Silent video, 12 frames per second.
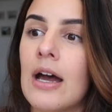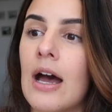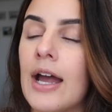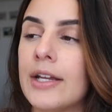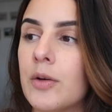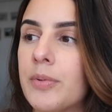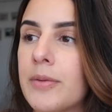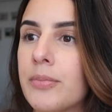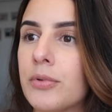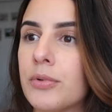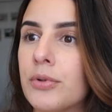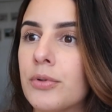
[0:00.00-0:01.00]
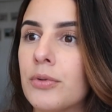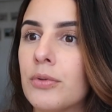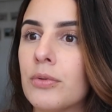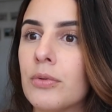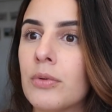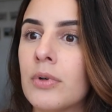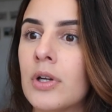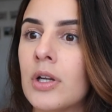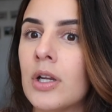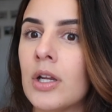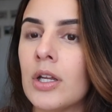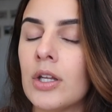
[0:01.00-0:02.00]
I know people who,
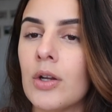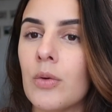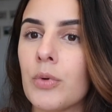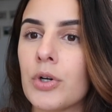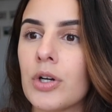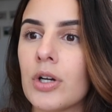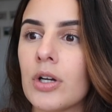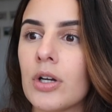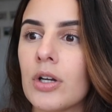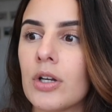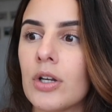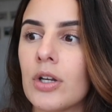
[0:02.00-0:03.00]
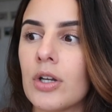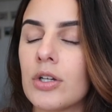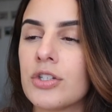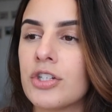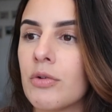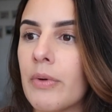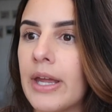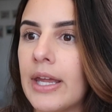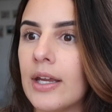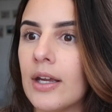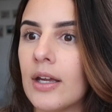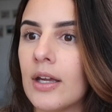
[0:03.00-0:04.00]
you know, were
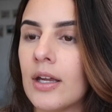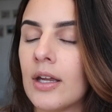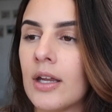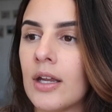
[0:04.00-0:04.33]
doing